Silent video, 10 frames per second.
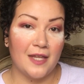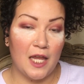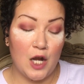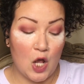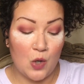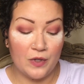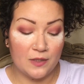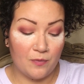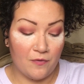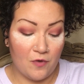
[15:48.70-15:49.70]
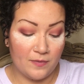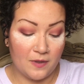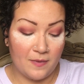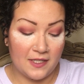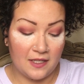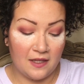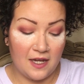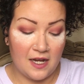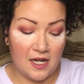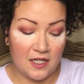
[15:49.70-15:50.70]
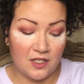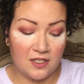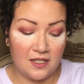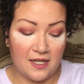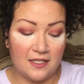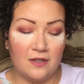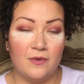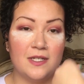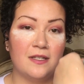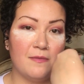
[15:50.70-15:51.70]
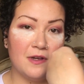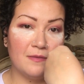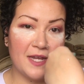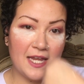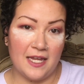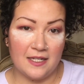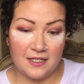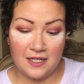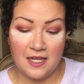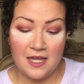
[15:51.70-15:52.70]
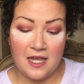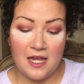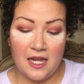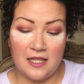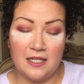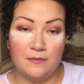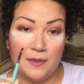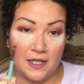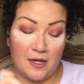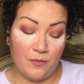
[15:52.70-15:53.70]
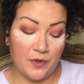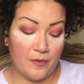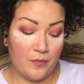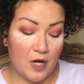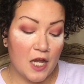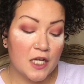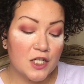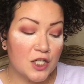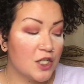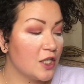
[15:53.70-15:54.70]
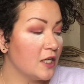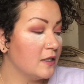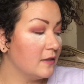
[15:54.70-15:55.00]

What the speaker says: it always performs amazingly, and I just like squeeze some onto my hand and then pick it up with the brush.